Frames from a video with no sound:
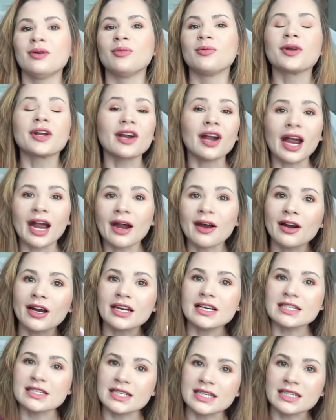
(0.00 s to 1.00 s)
when your hair
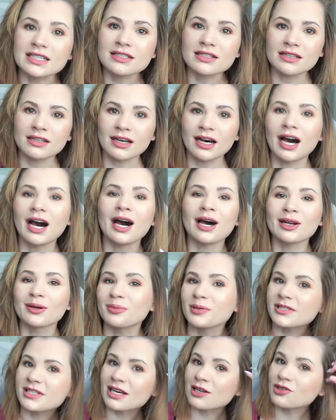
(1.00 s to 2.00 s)
isn't
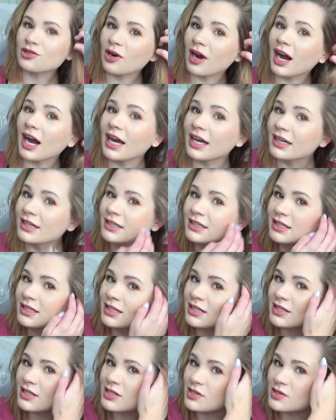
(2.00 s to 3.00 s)
100% dry.
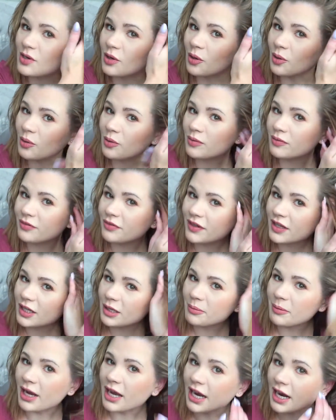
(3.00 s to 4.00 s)
So,
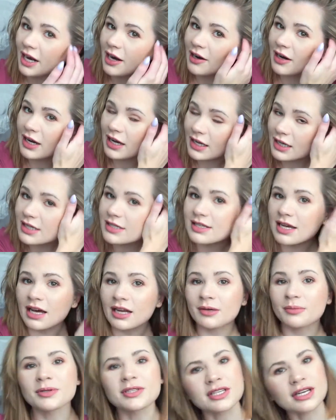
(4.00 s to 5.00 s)
feeling my hair, it is
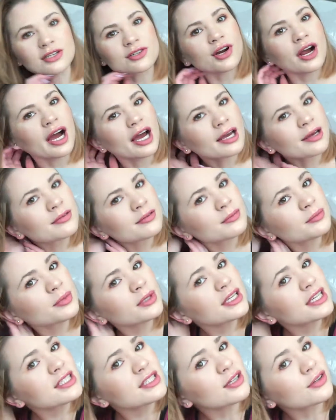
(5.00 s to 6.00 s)
100% dry.
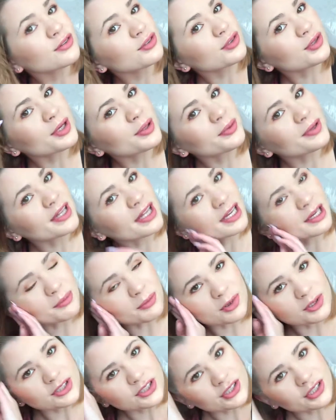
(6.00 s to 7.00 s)
Please don't do it with any
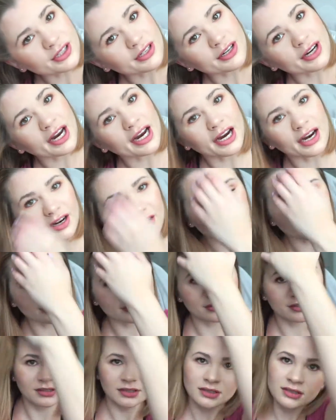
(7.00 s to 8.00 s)
moisture in your hair.
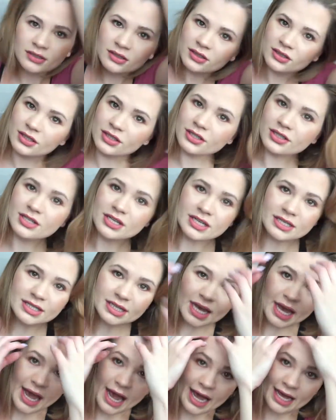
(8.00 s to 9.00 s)
You're just
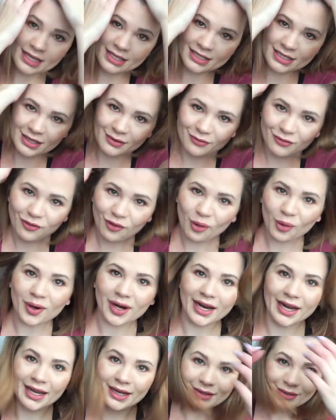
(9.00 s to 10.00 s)
asking for
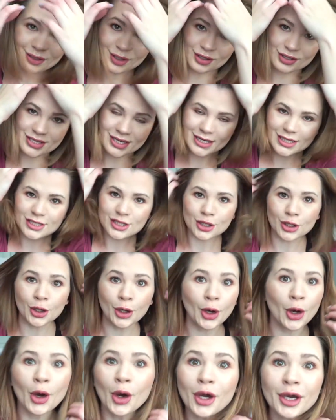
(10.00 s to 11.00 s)
it. You're just
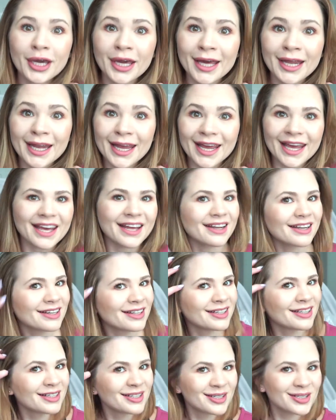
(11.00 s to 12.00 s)
cooking it.
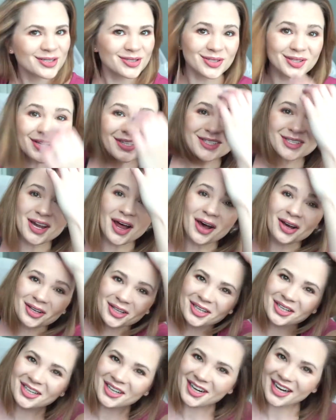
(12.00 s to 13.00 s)
So let's not
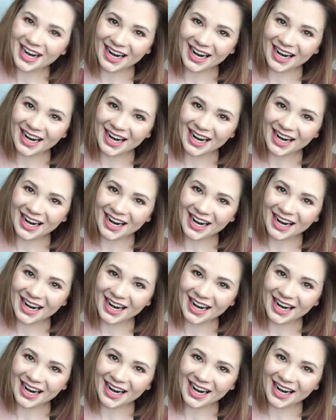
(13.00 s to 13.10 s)
cook our